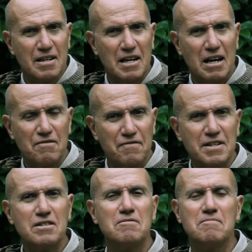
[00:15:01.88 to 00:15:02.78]
Our
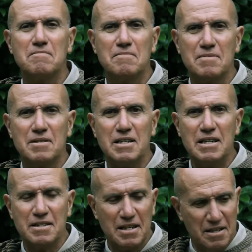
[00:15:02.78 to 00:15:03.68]
freedom
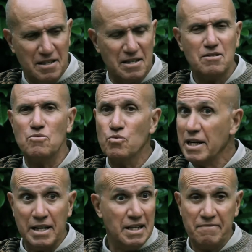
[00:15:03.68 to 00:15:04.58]
in
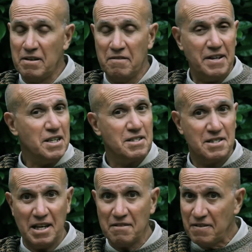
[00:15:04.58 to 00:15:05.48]
we live a very
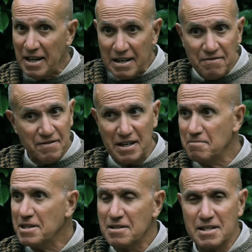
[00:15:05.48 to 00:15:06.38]
safe life,
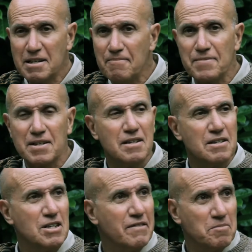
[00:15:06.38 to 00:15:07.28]
admittedly.
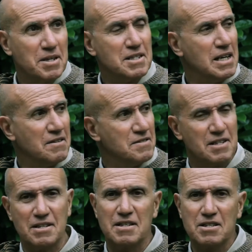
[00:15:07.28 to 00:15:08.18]
You know, everybody has
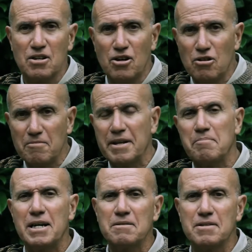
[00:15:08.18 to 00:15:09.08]
their little home and
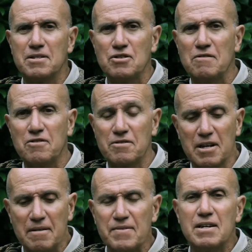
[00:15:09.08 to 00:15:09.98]
apartment and so forth,
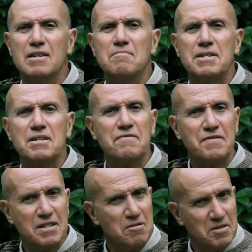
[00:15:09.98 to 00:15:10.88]
but the
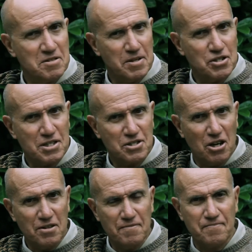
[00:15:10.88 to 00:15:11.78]
freedom of speech has
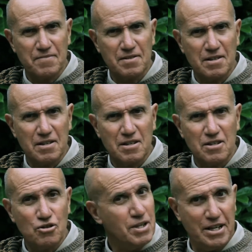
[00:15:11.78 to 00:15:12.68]
gone.
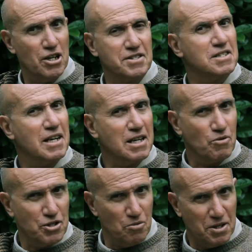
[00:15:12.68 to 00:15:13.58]
You cannot say
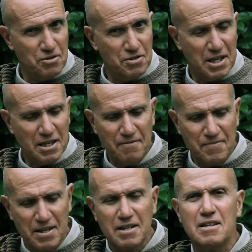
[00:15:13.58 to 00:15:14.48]
what you want to say.
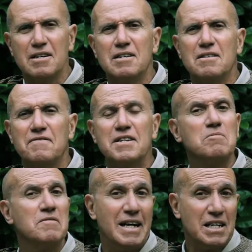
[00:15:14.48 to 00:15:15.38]
Freedom
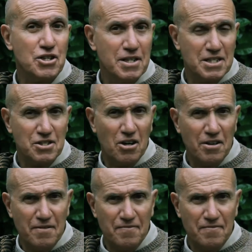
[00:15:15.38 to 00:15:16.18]
of action has gone.